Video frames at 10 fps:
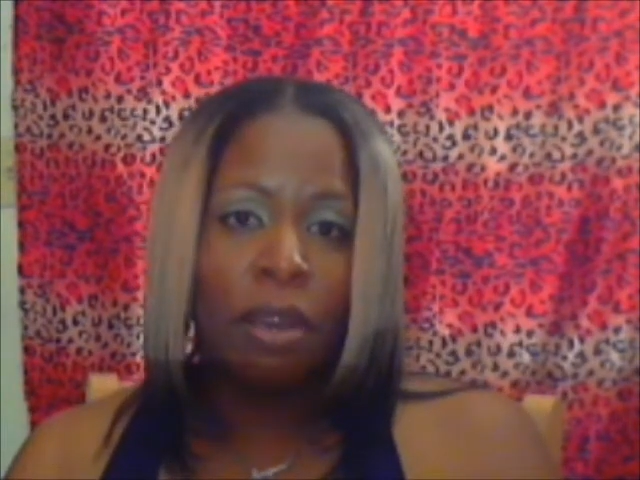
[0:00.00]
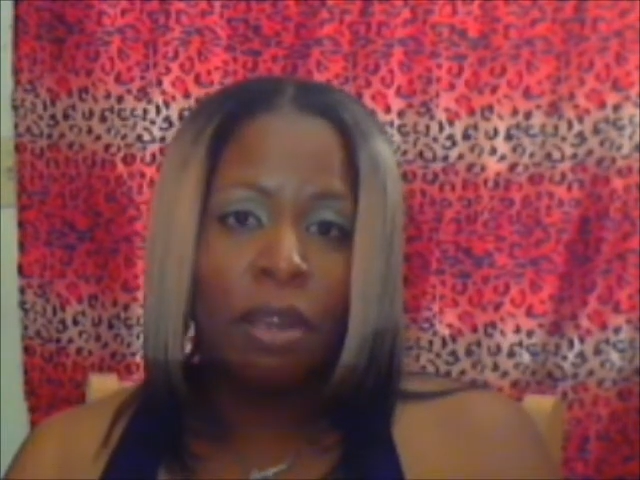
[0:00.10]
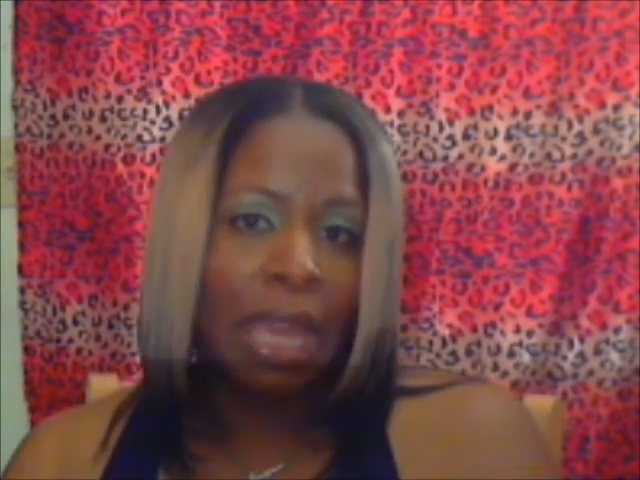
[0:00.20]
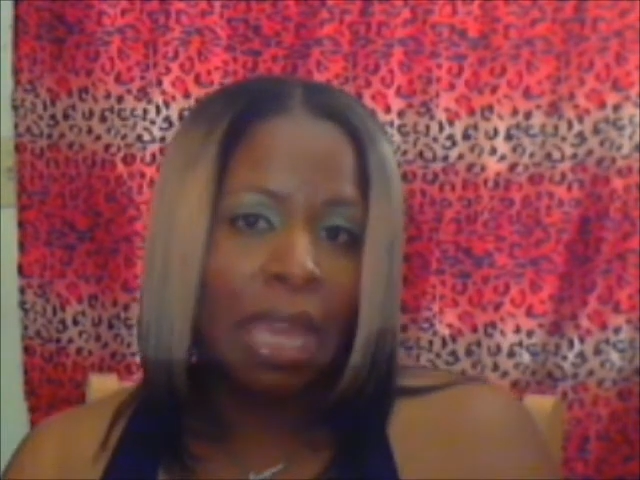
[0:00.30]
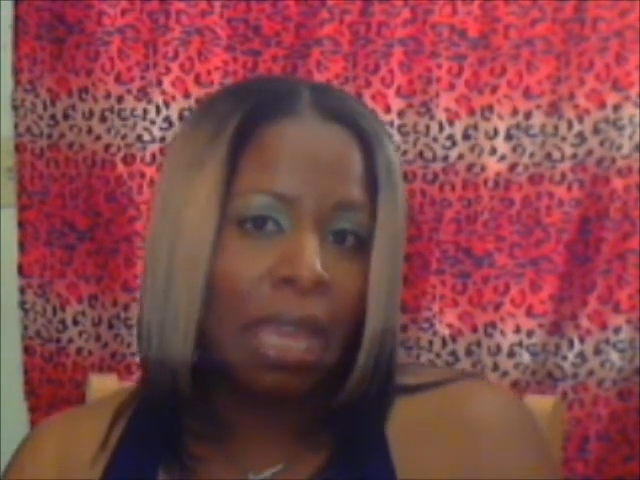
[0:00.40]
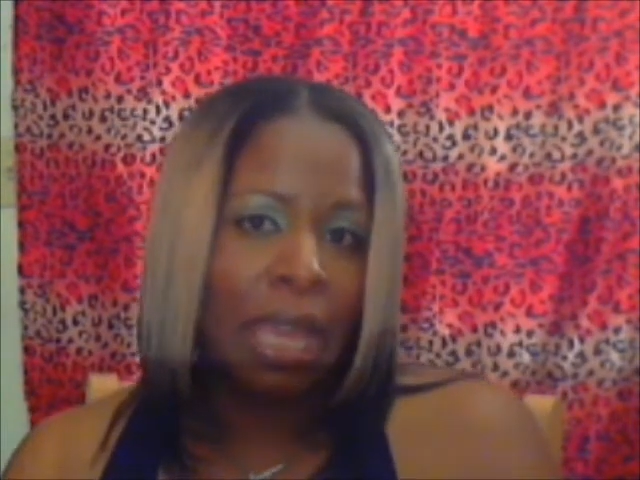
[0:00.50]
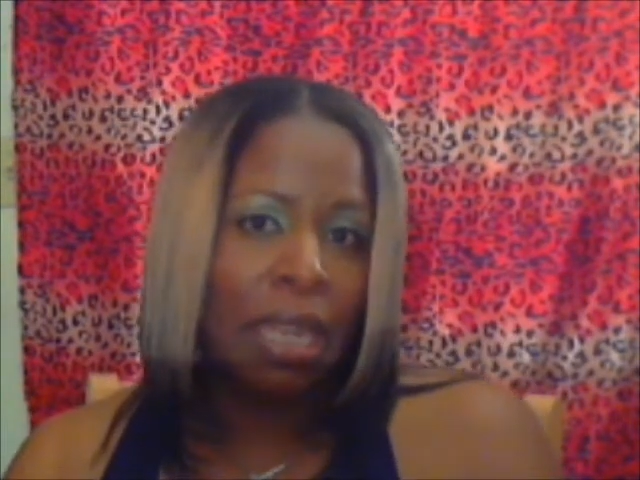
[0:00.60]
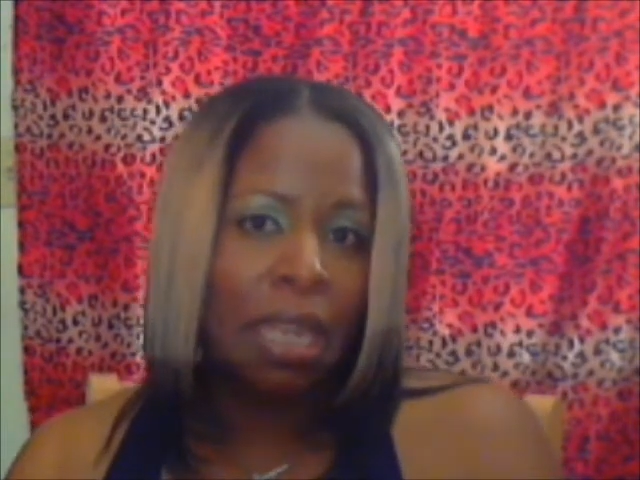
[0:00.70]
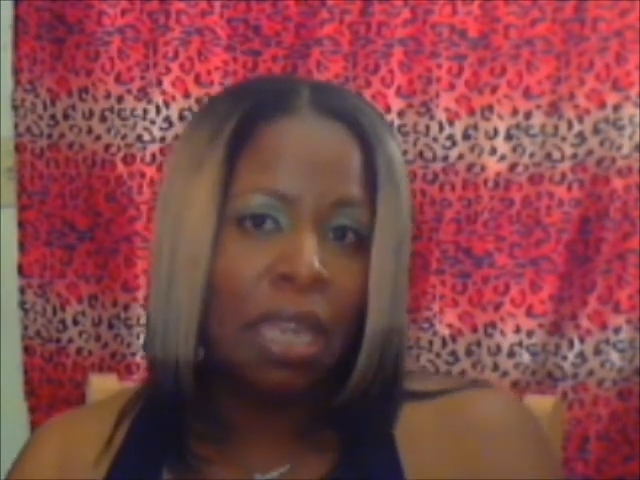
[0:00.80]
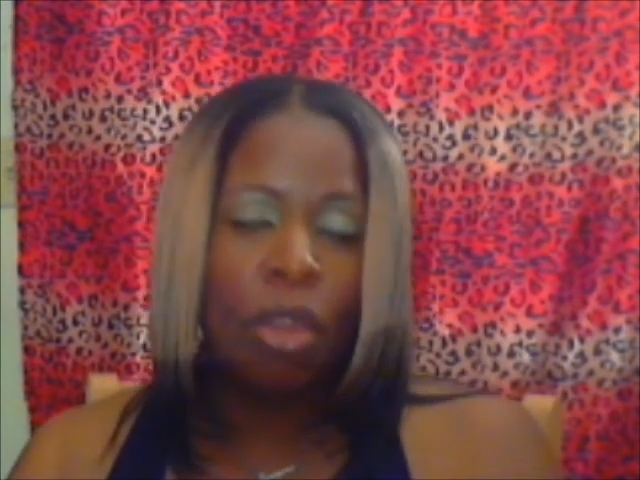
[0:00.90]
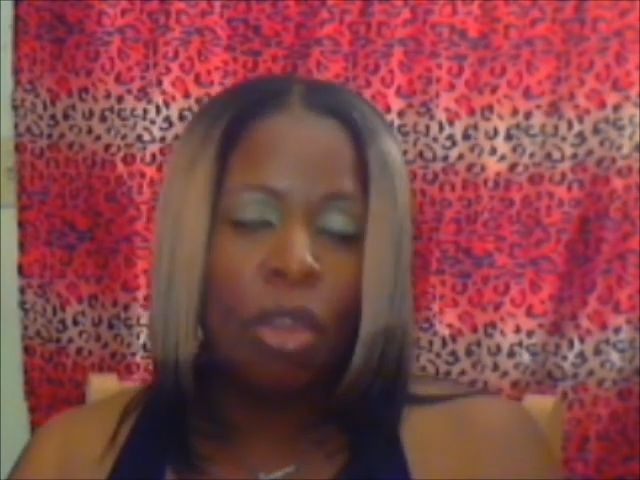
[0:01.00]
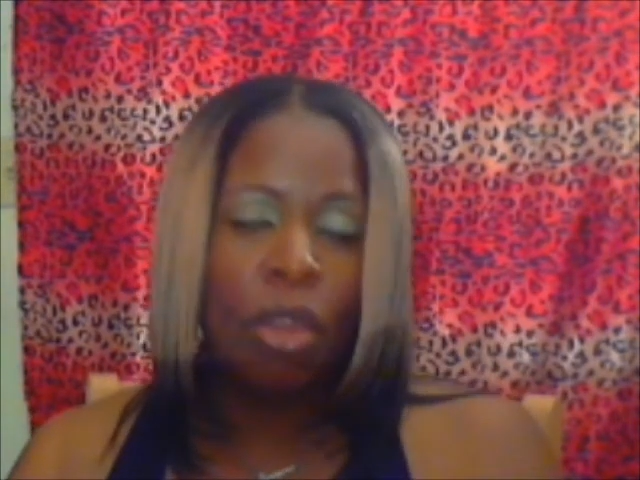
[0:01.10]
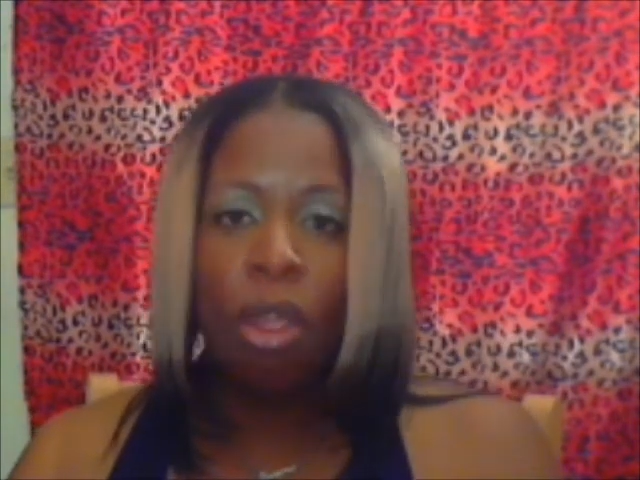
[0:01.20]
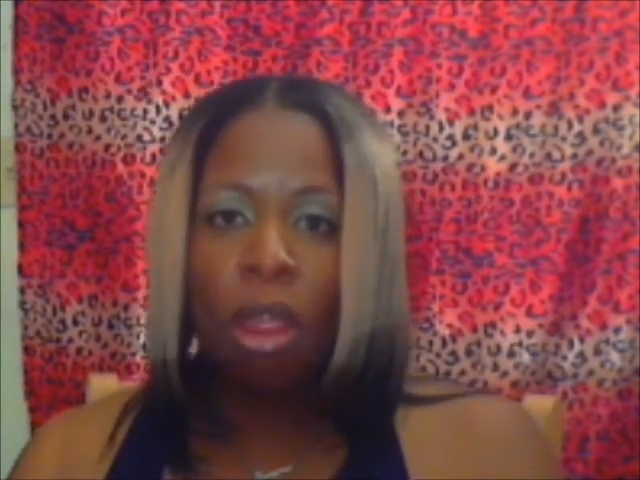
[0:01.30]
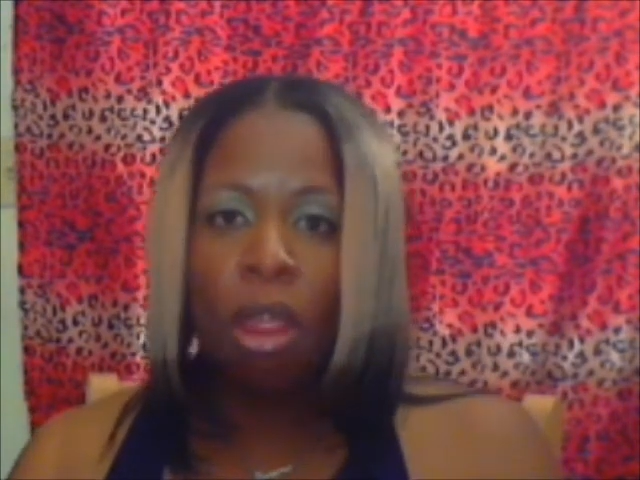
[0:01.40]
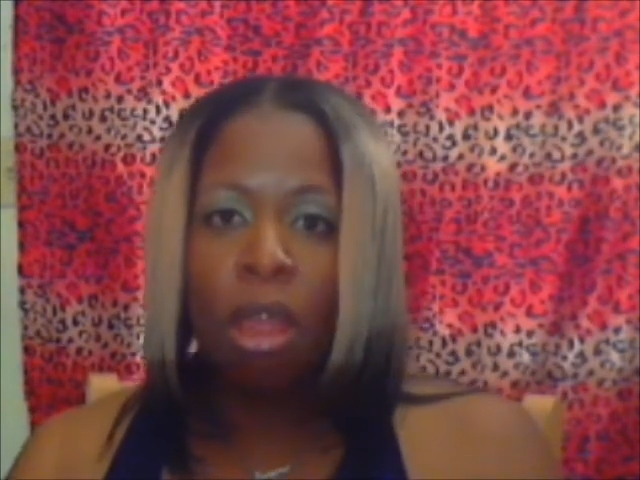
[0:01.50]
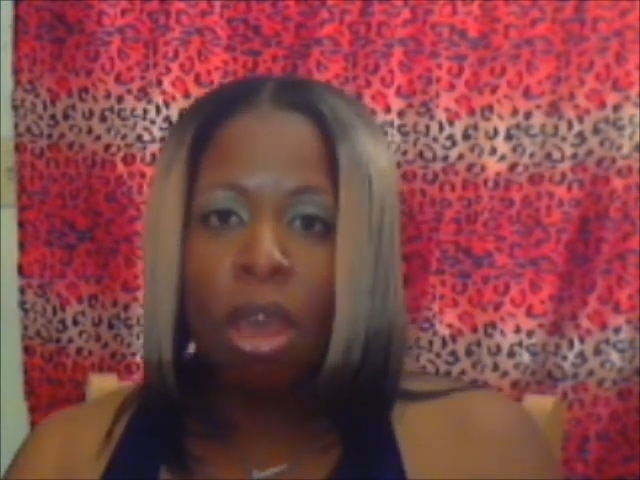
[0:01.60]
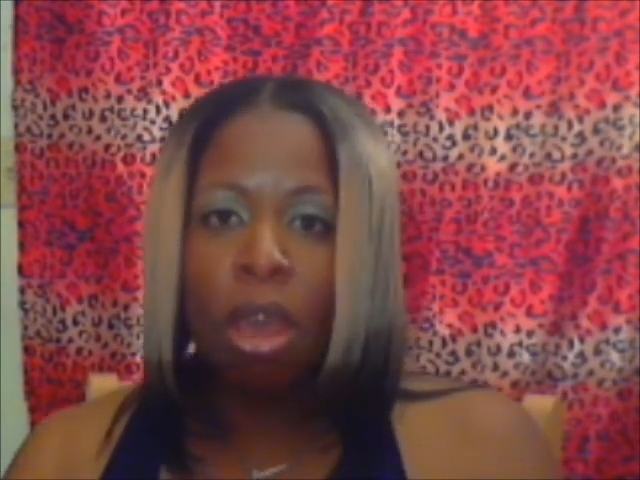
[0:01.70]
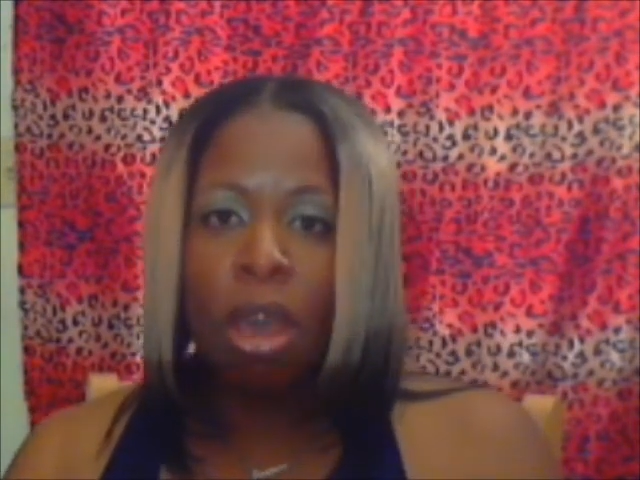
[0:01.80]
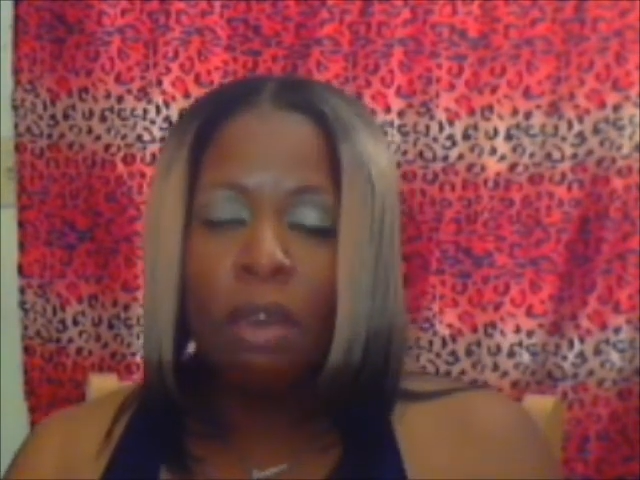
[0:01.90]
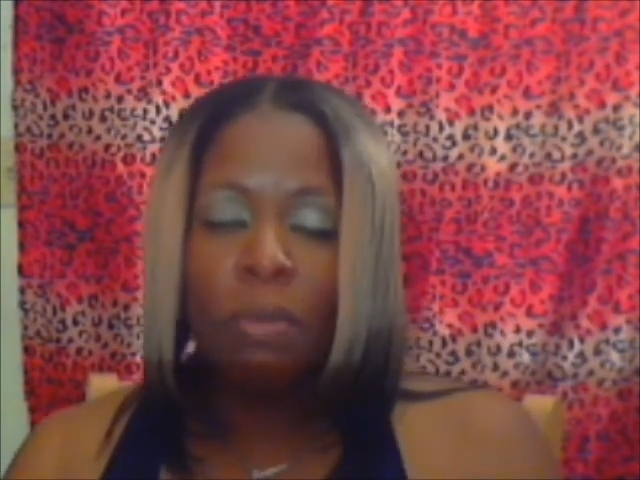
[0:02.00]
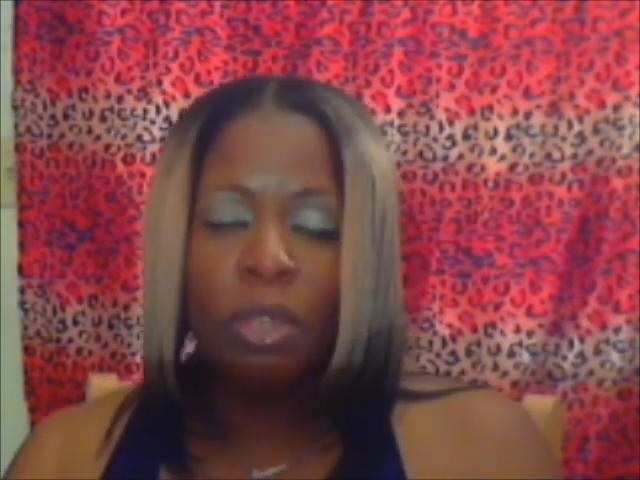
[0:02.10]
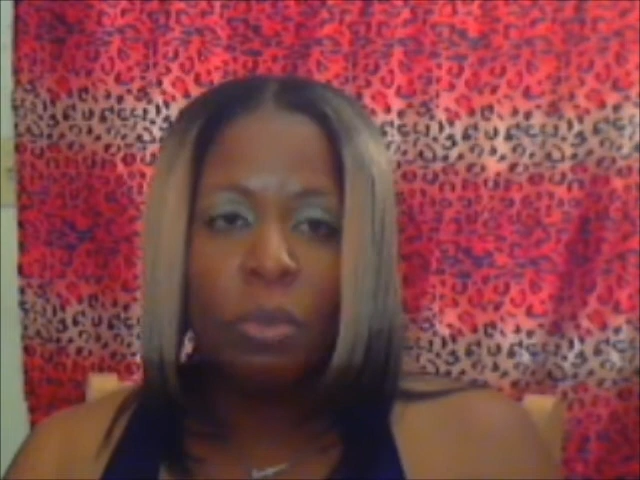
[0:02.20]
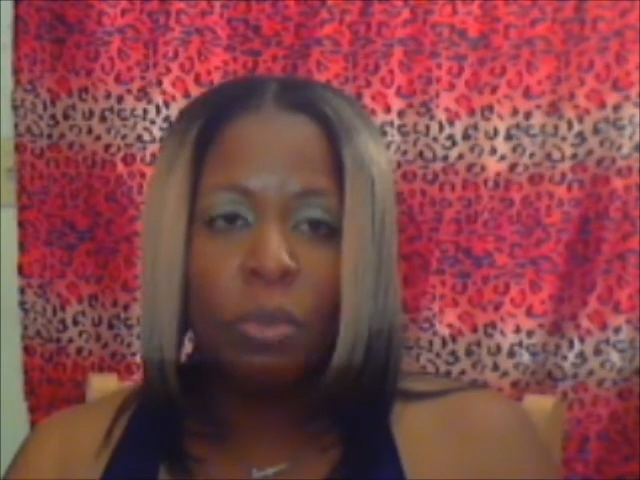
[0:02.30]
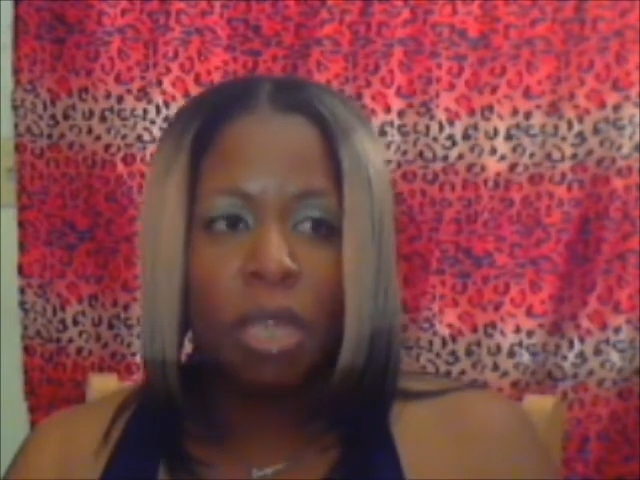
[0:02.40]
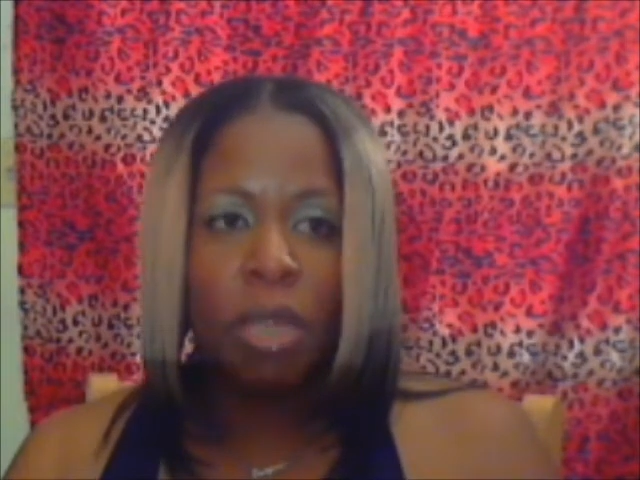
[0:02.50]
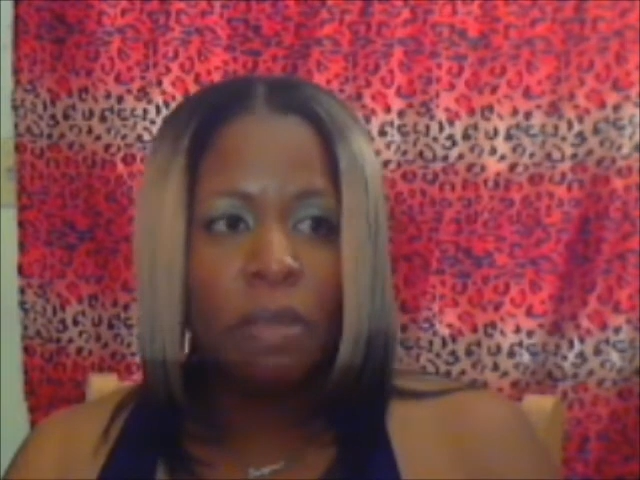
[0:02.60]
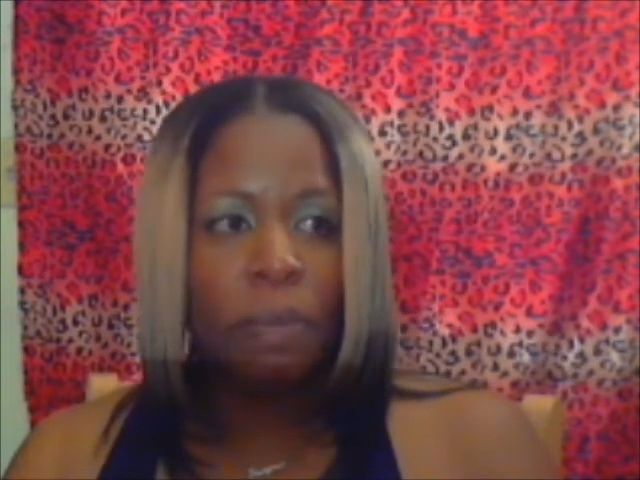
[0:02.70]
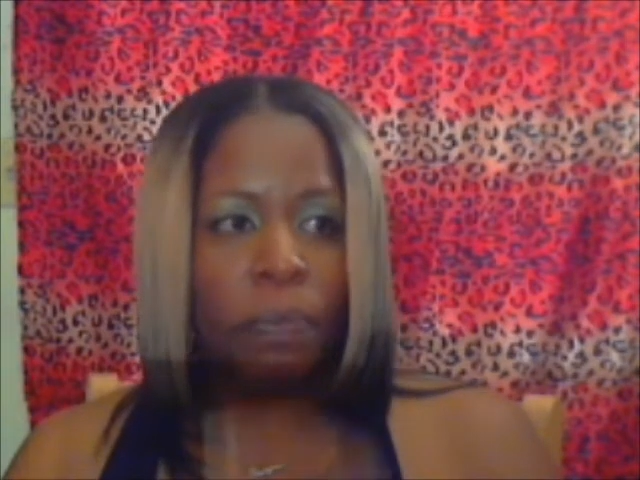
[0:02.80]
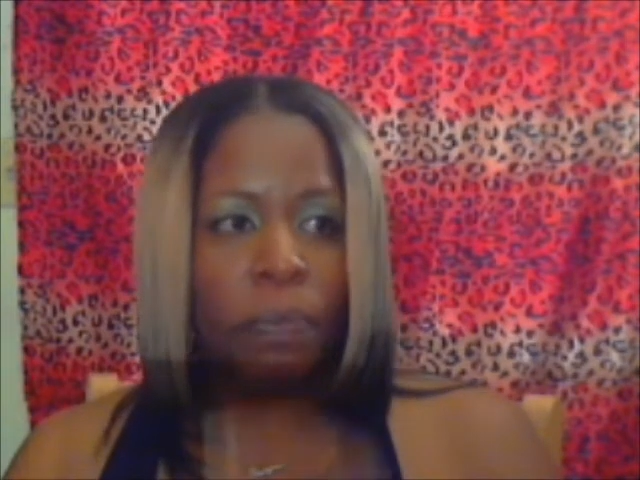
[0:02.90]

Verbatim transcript: candy or um, sweets.